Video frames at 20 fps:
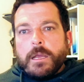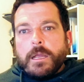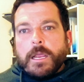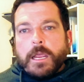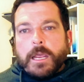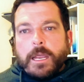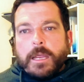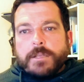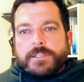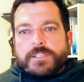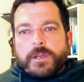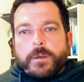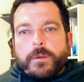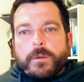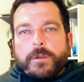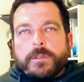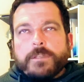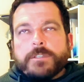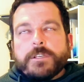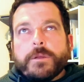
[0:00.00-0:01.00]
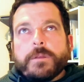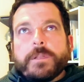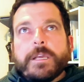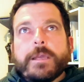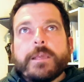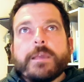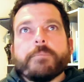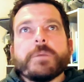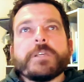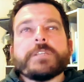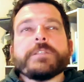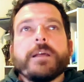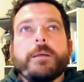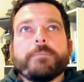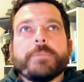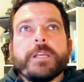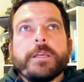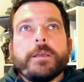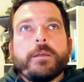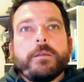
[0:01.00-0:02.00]
And so there can be
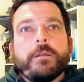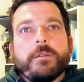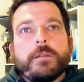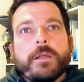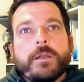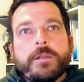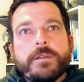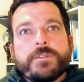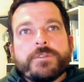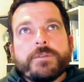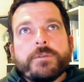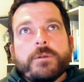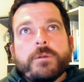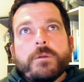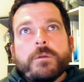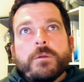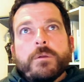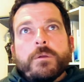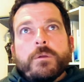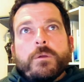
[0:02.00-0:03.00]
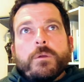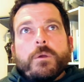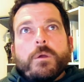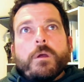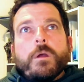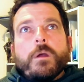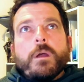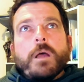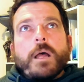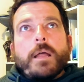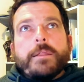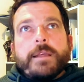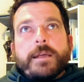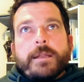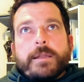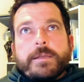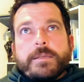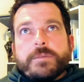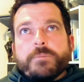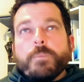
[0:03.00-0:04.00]
something that is
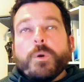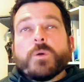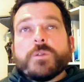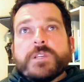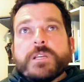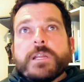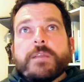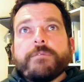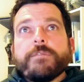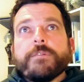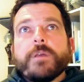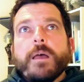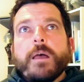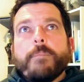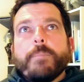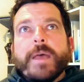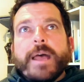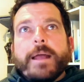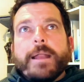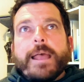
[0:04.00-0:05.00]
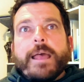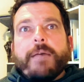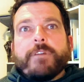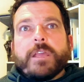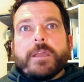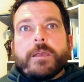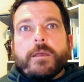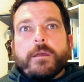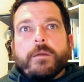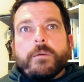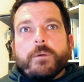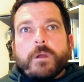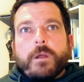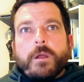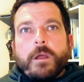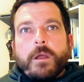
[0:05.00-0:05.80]
positive about having a